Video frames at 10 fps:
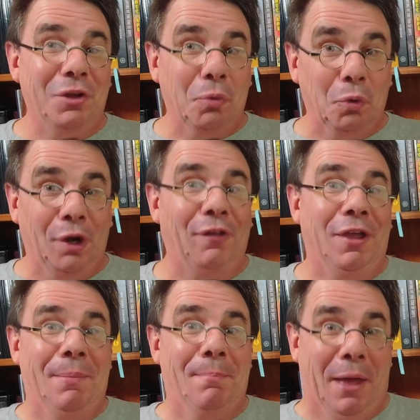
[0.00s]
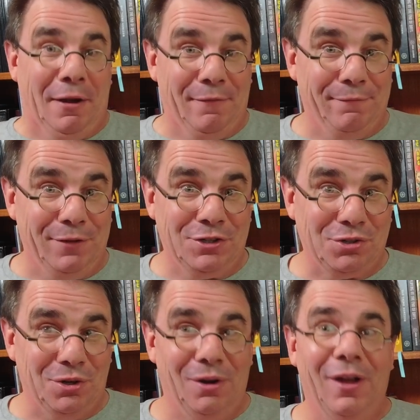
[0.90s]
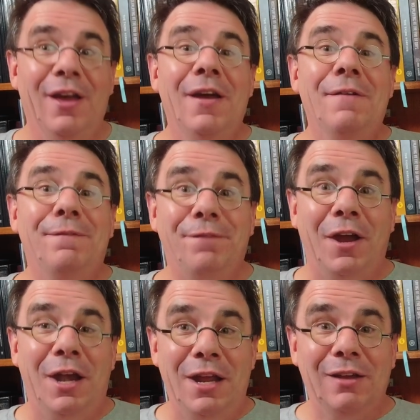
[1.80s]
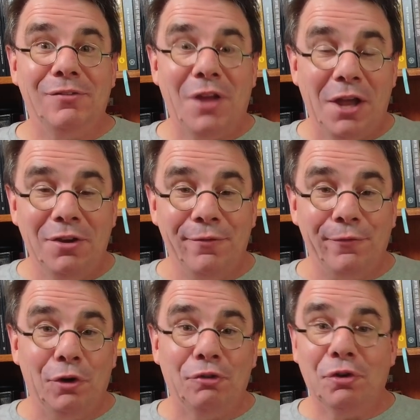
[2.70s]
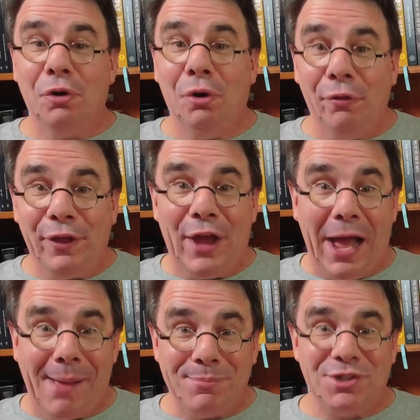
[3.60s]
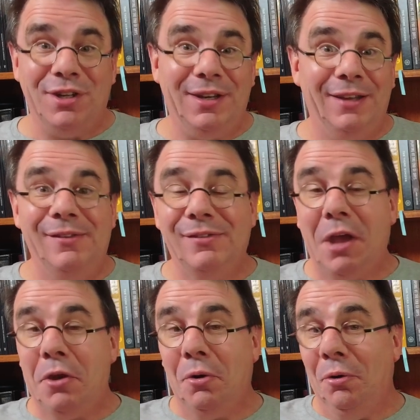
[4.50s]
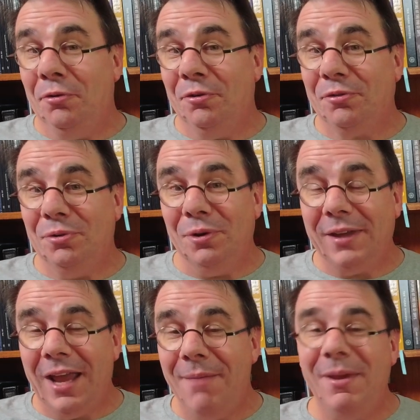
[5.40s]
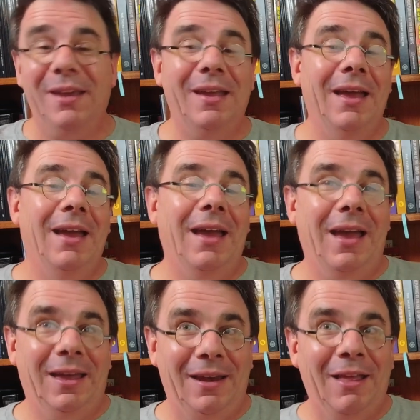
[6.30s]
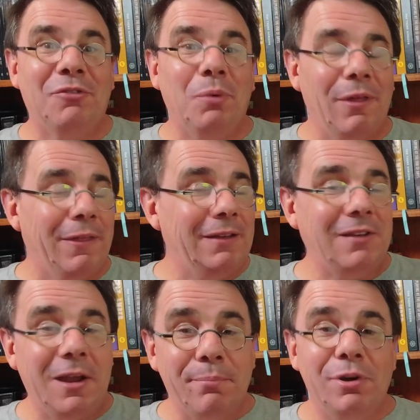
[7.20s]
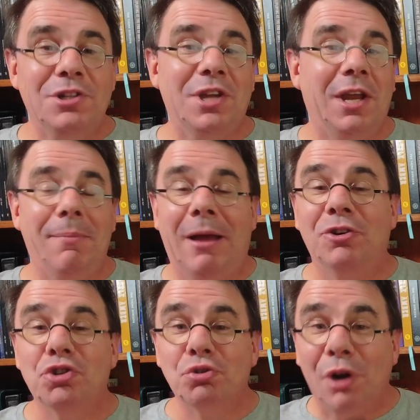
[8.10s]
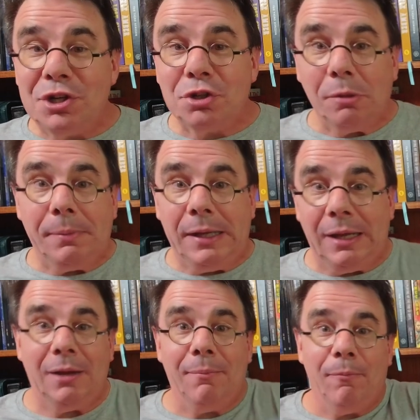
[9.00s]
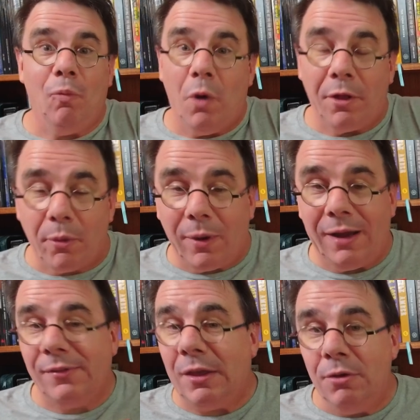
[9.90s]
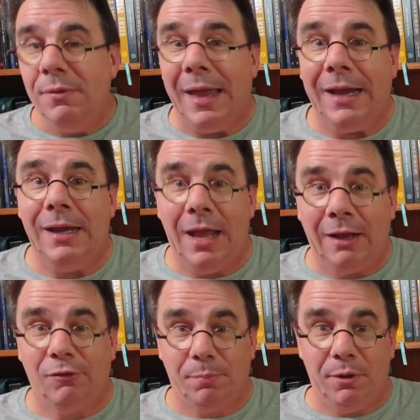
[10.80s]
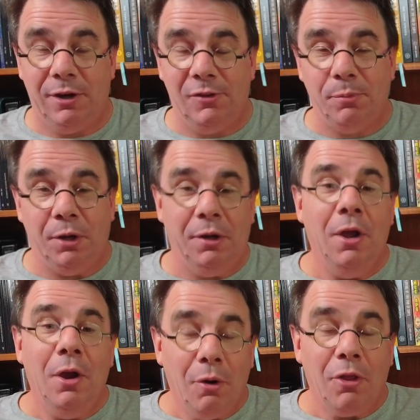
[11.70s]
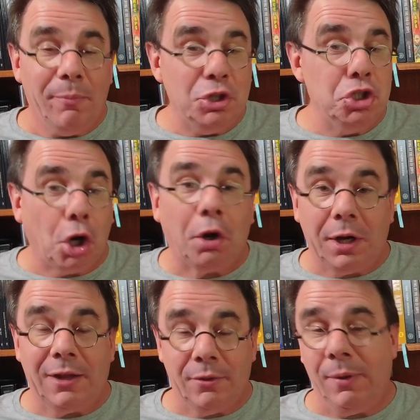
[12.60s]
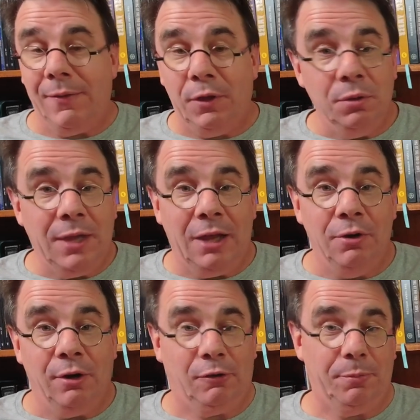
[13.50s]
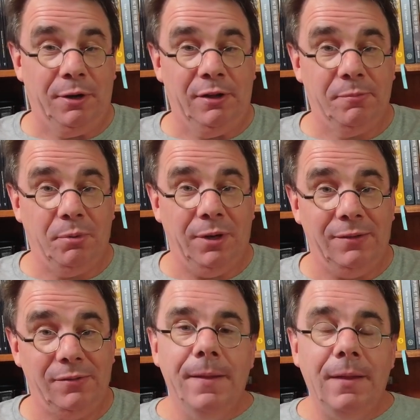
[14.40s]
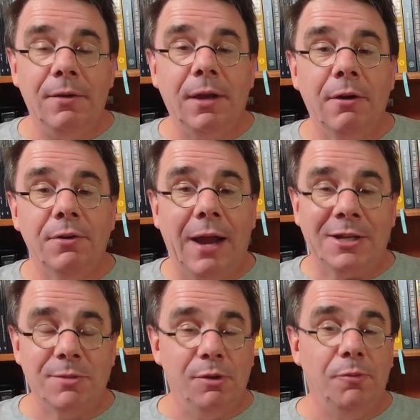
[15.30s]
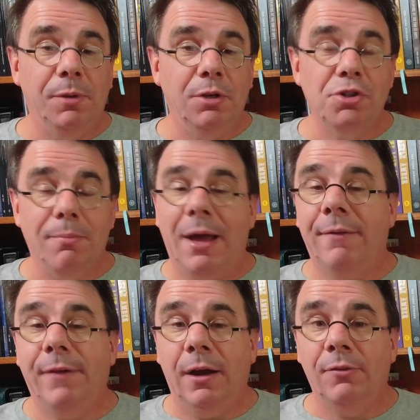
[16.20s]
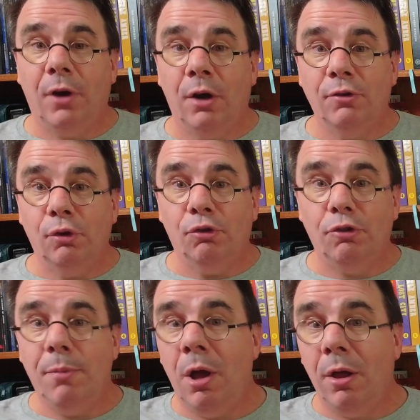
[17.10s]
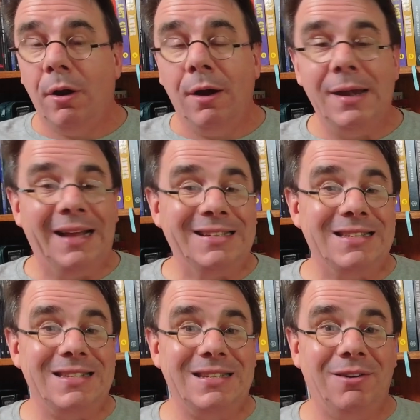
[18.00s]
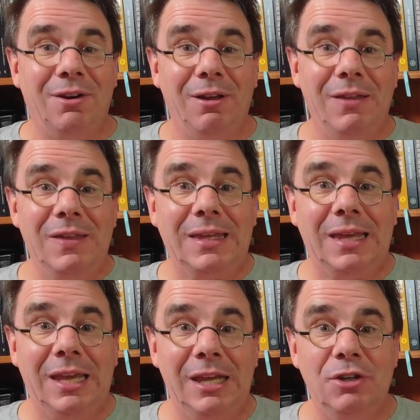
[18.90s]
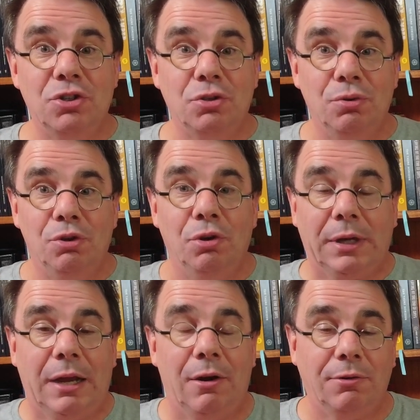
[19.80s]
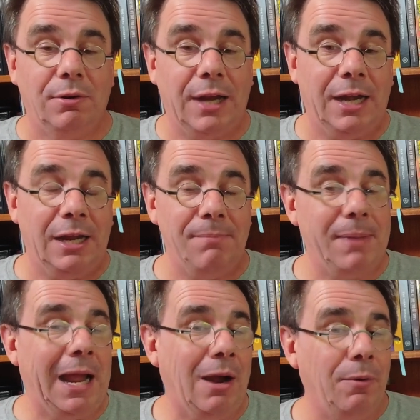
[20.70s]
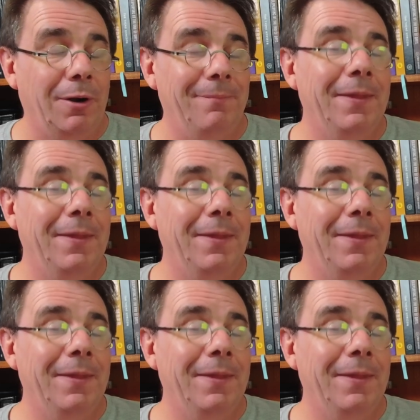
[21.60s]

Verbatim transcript: really beneficial. Fighting is not your first or only option inside older school gaming, and that's one of the things I appreciate about treasure being one of the ways that you gain experience point or the majority of the way that you get your experience points. Now your character attributes because your modifiers are so small are not necessarily the key to your character gaining power.